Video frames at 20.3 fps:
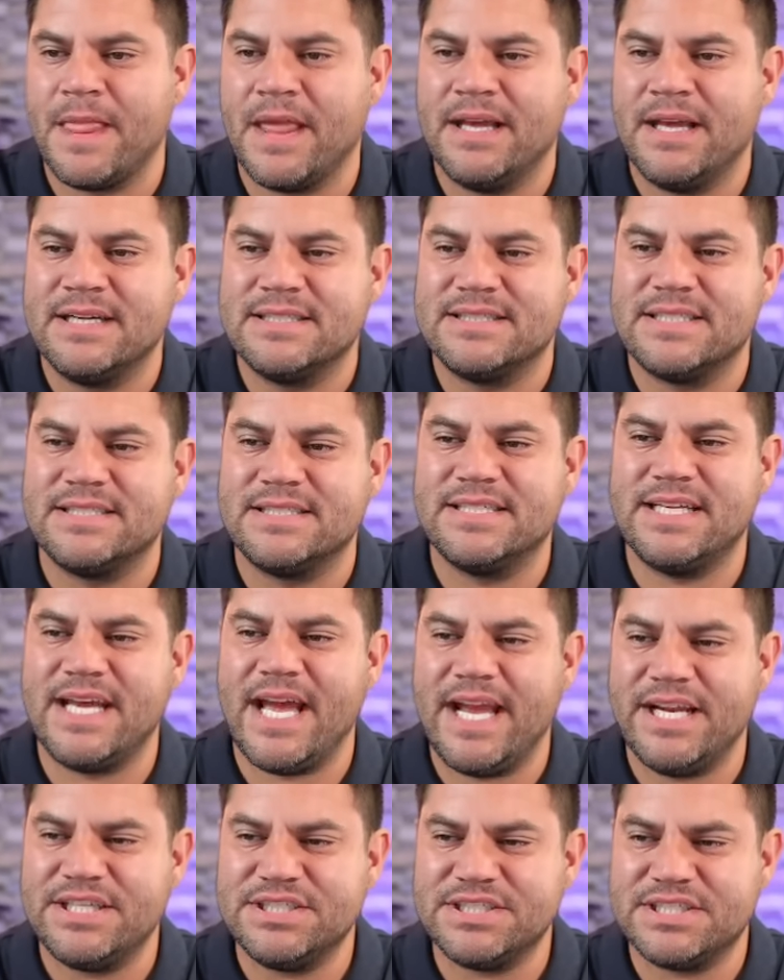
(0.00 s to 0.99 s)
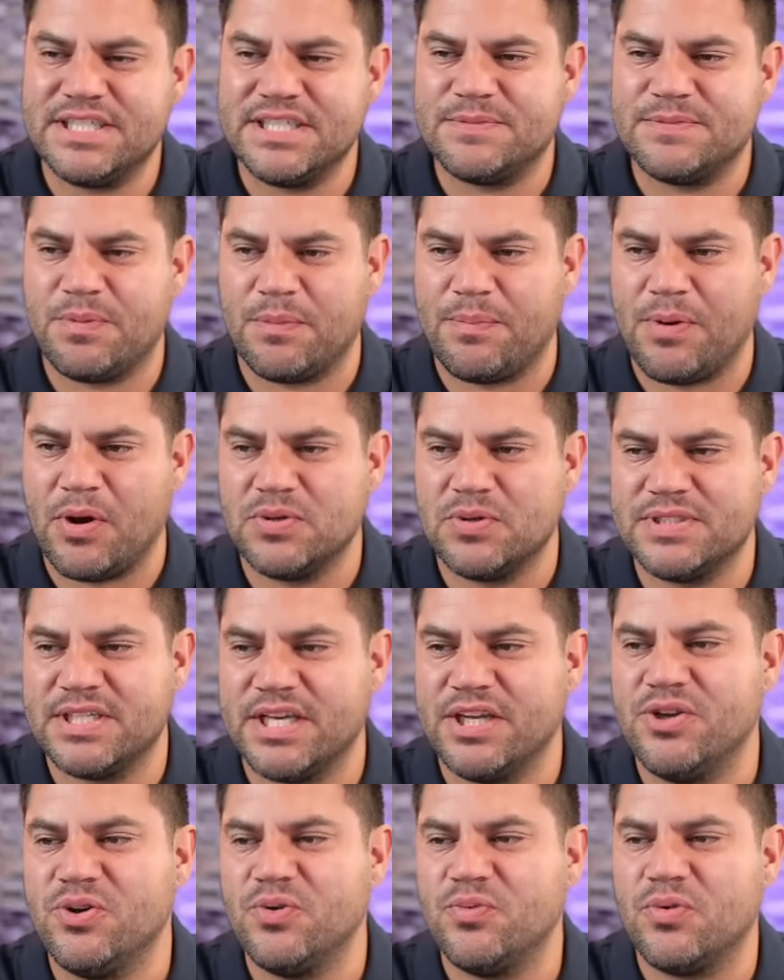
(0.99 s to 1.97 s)
says the agency is proposing a
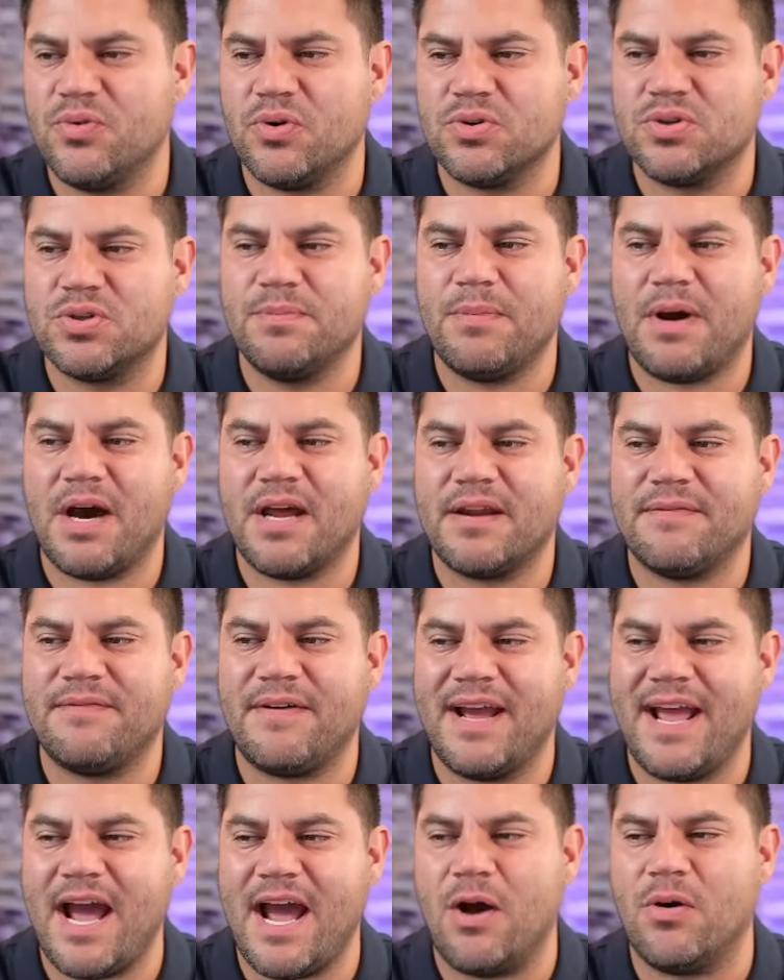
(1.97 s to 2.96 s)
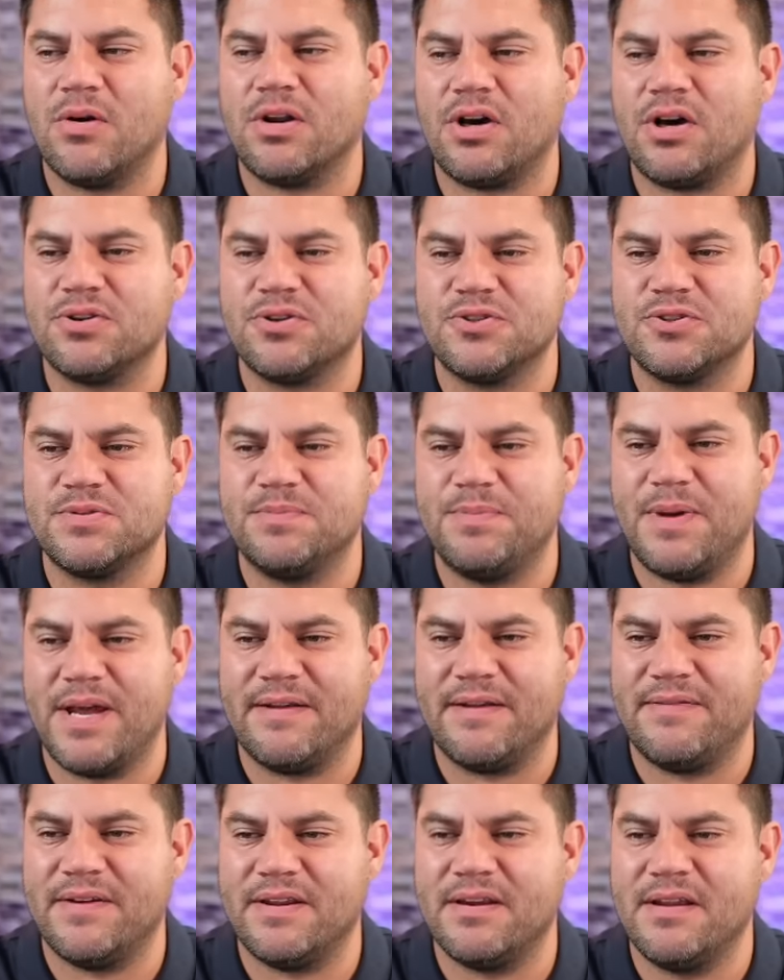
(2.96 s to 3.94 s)
new rule to modify how it alters
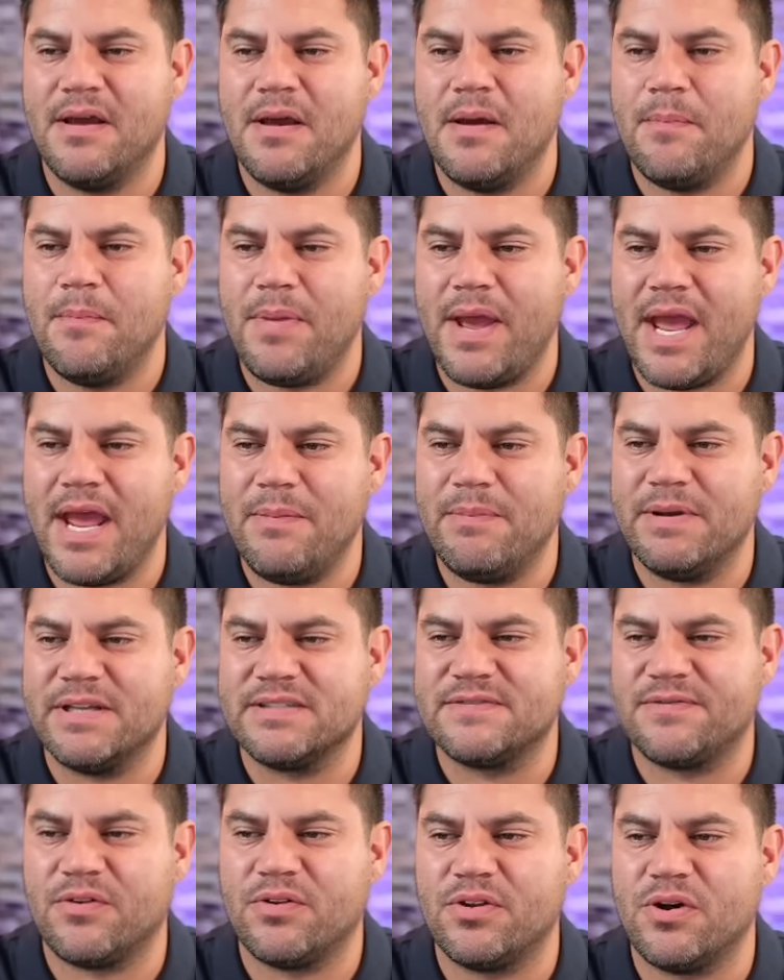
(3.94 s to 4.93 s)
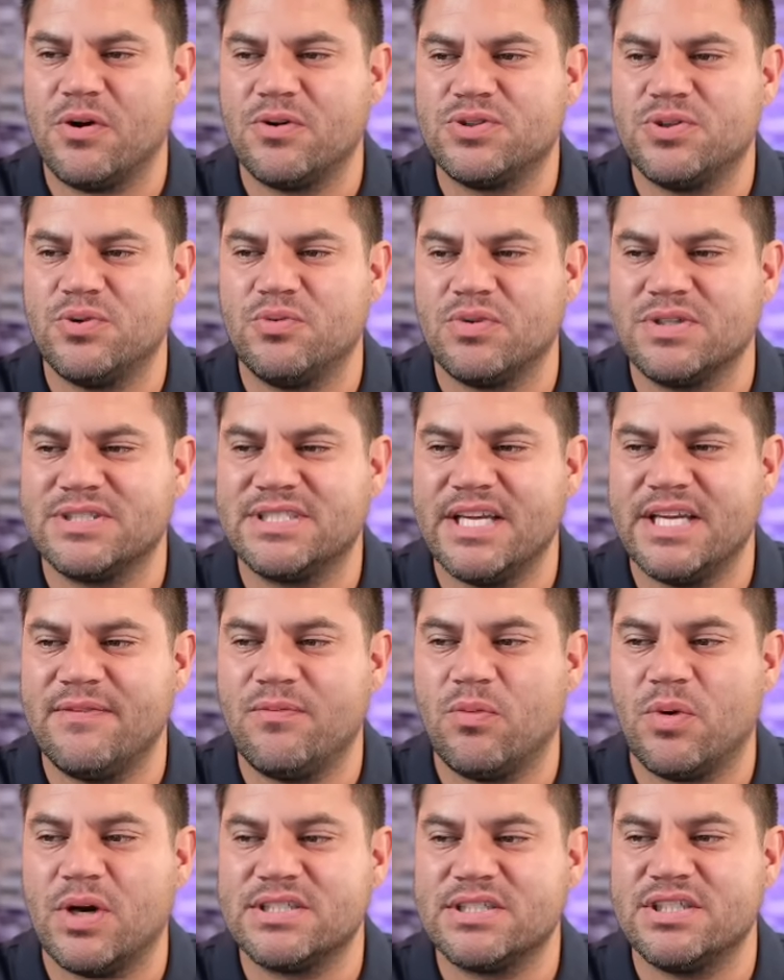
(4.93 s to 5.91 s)
benefit payments for those who receive
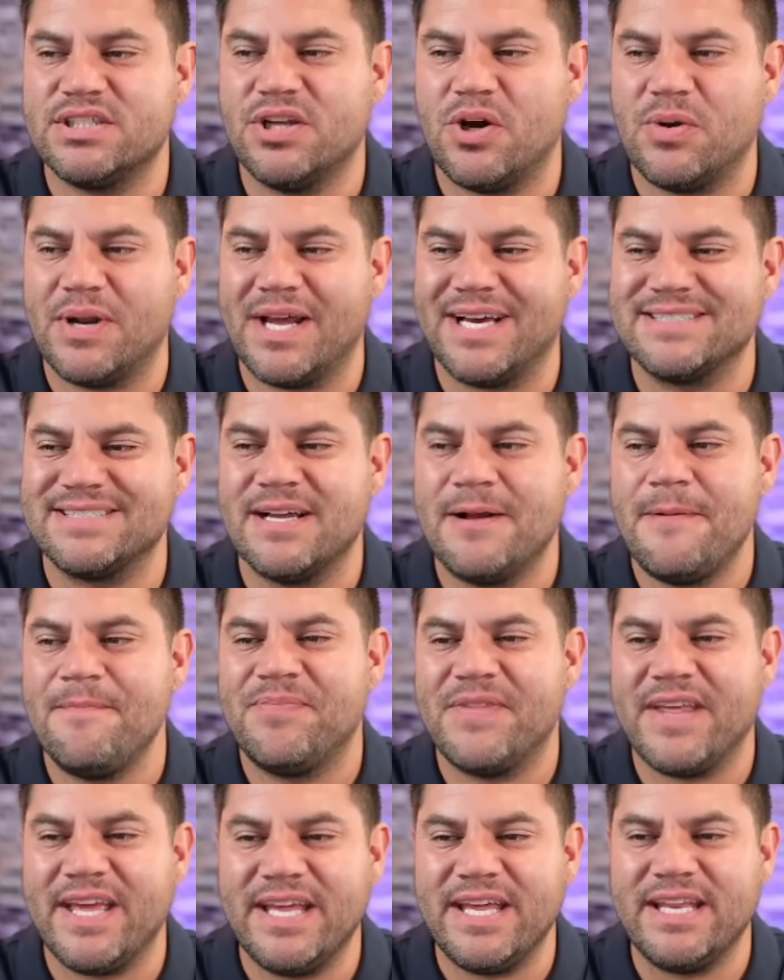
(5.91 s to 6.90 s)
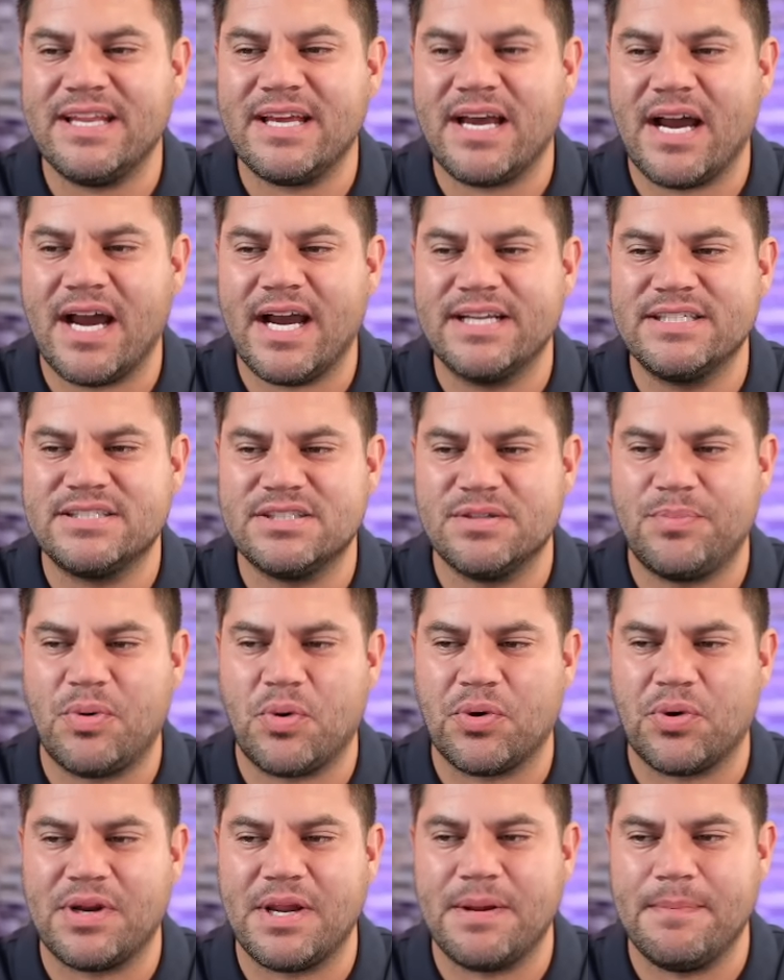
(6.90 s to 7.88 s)
what's known as in kind
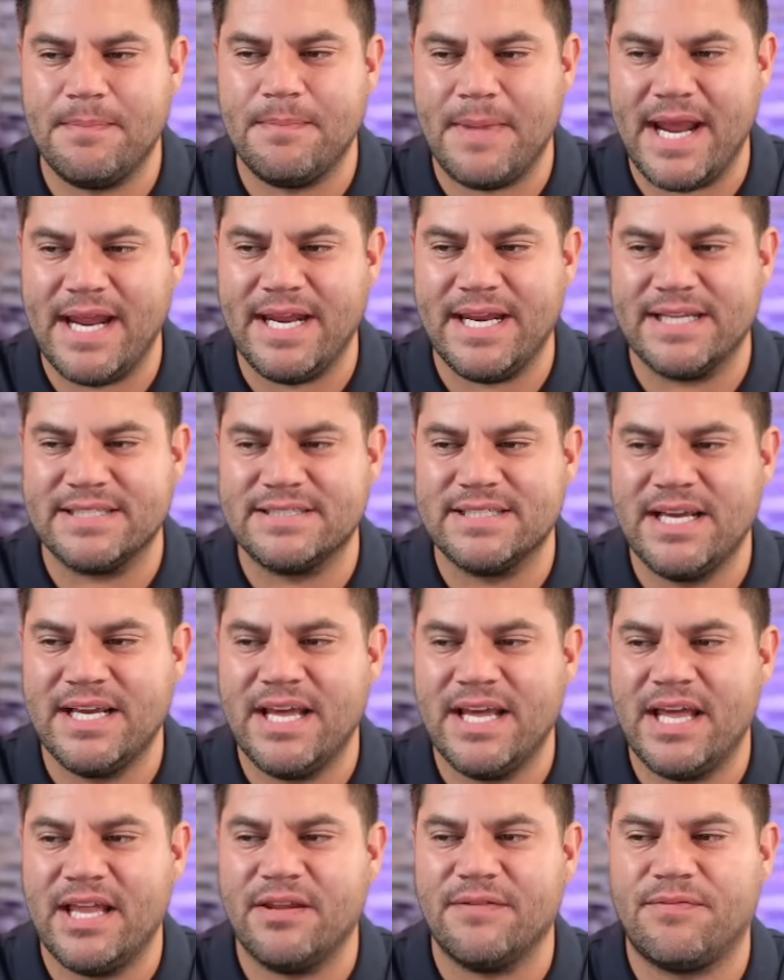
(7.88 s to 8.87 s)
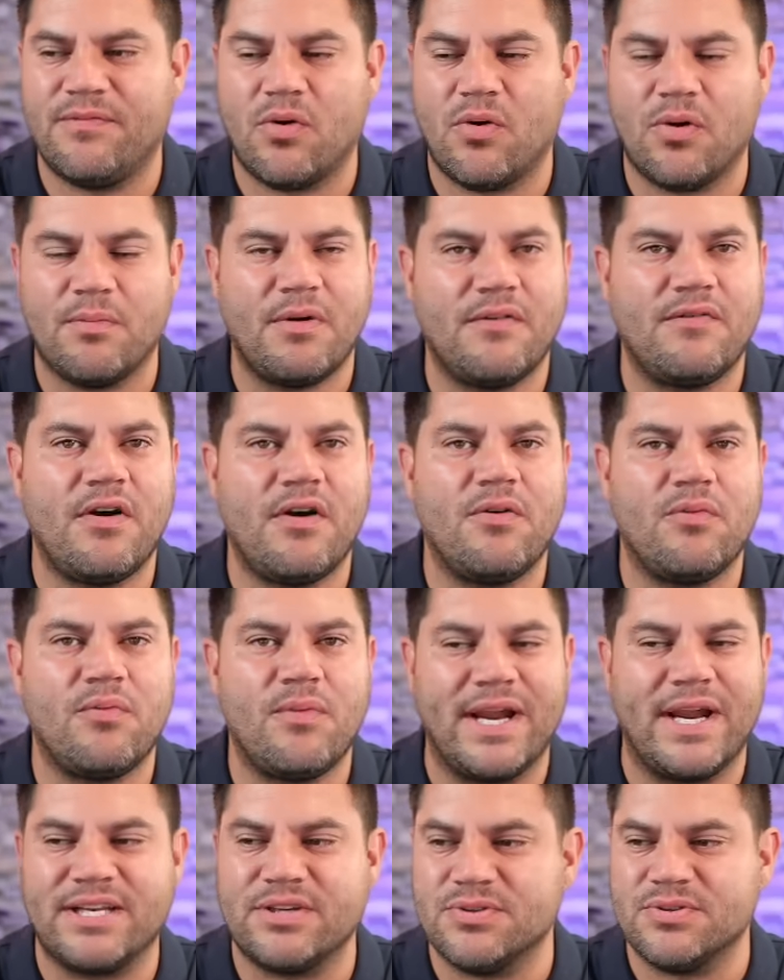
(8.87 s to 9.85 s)
support and maintenance in the form of a
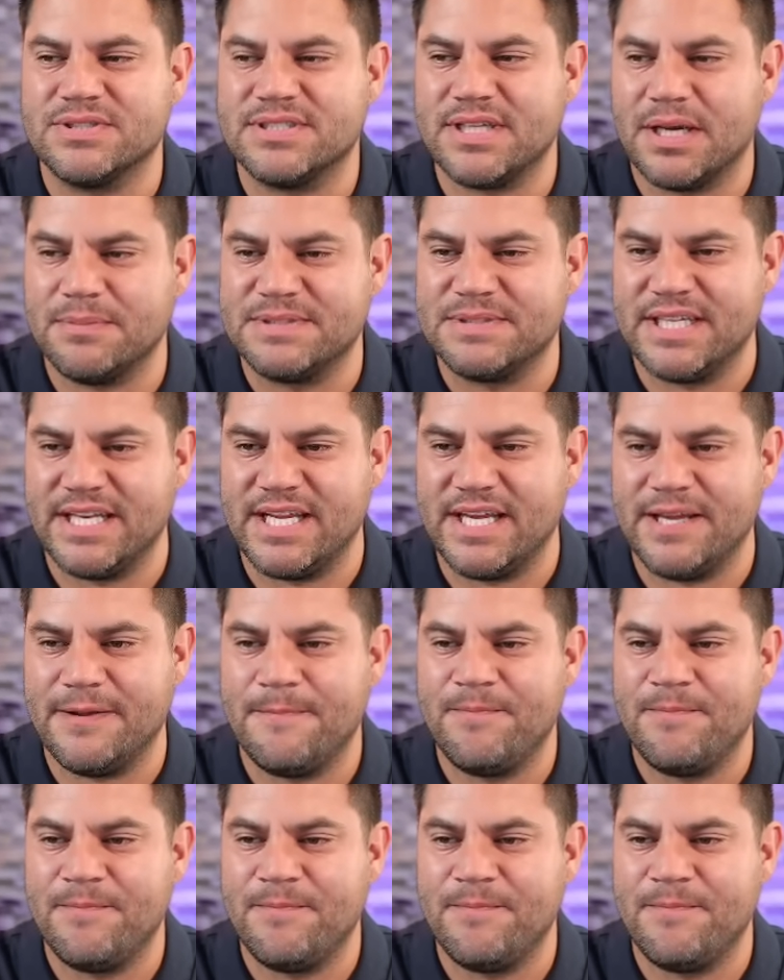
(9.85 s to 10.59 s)
rental subsidy